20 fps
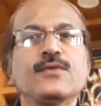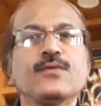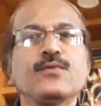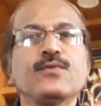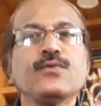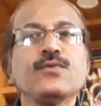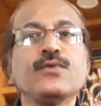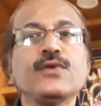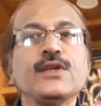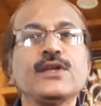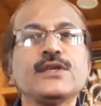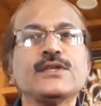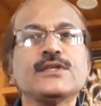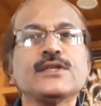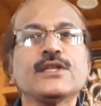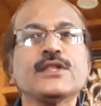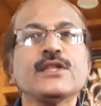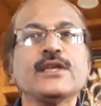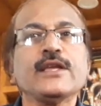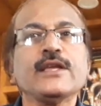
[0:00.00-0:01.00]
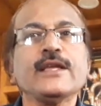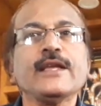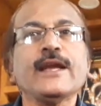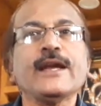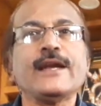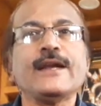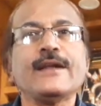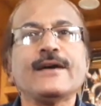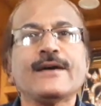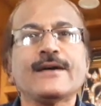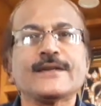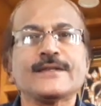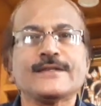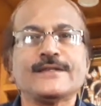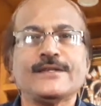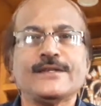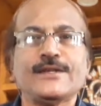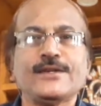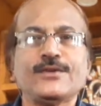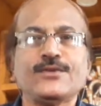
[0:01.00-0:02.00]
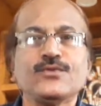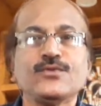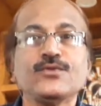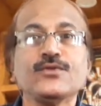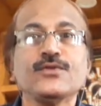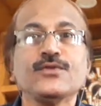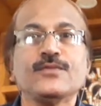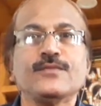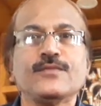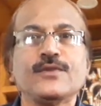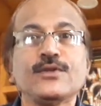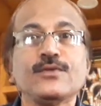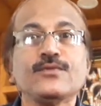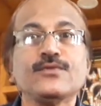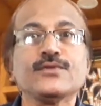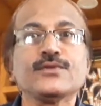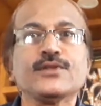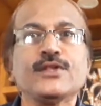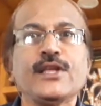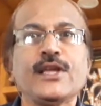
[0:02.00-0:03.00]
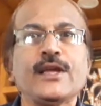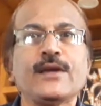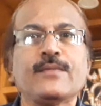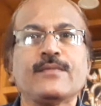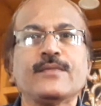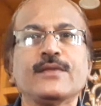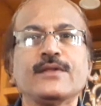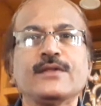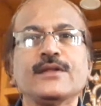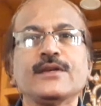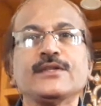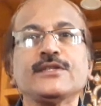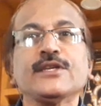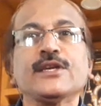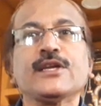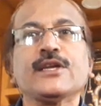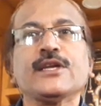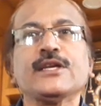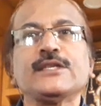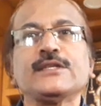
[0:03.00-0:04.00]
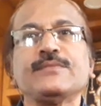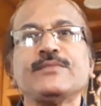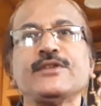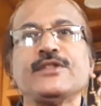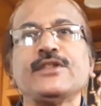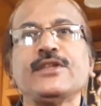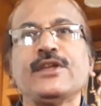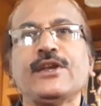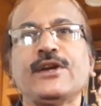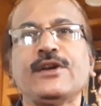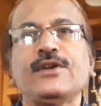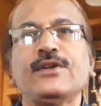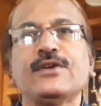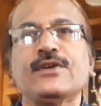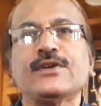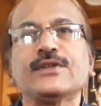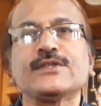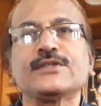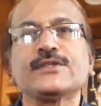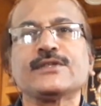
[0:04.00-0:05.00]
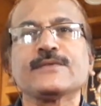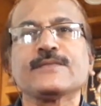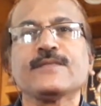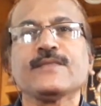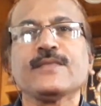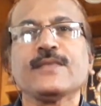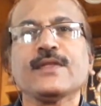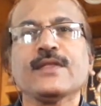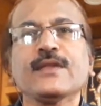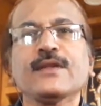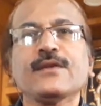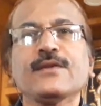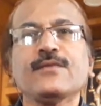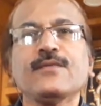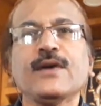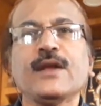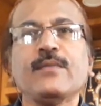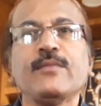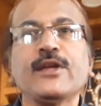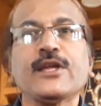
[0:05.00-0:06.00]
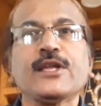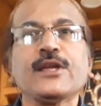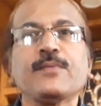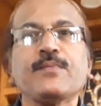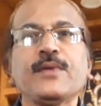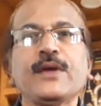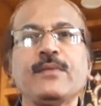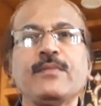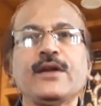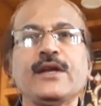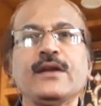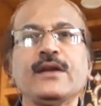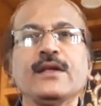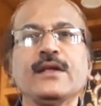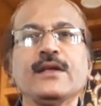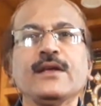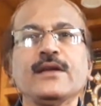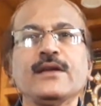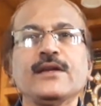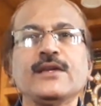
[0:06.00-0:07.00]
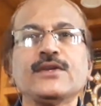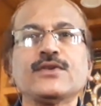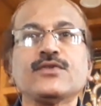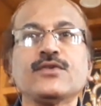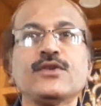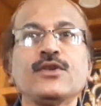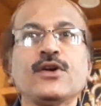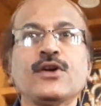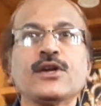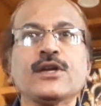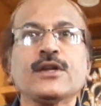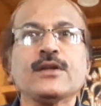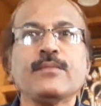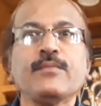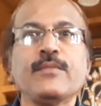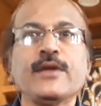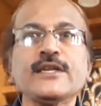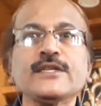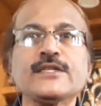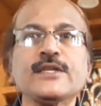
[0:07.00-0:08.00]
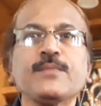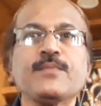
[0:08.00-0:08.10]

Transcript: who is an endorsee, to whom, in whose name the check has been endorsed. While making payment, he should not make the